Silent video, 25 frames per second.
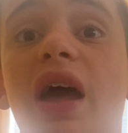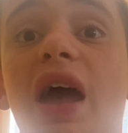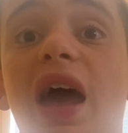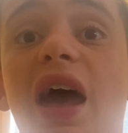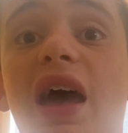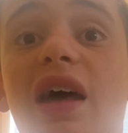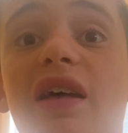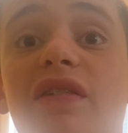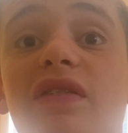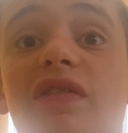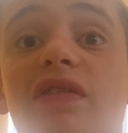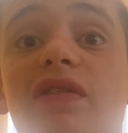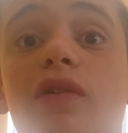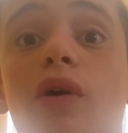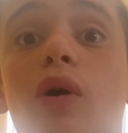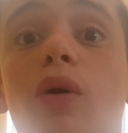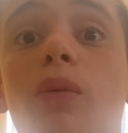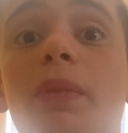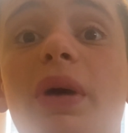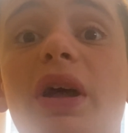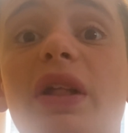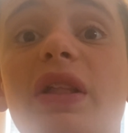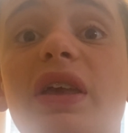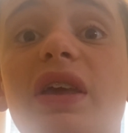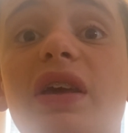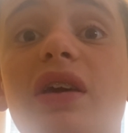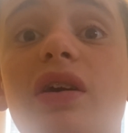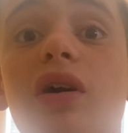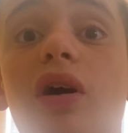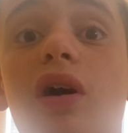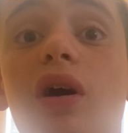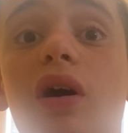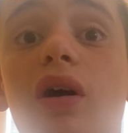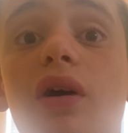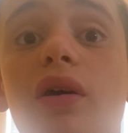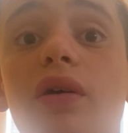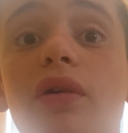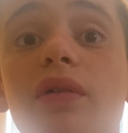has so many
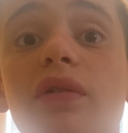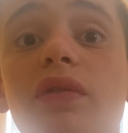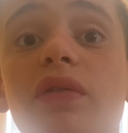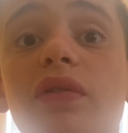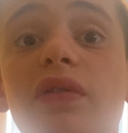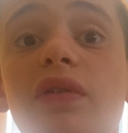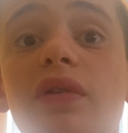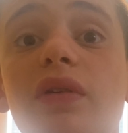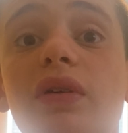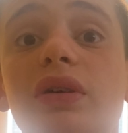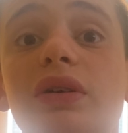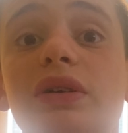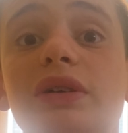cars,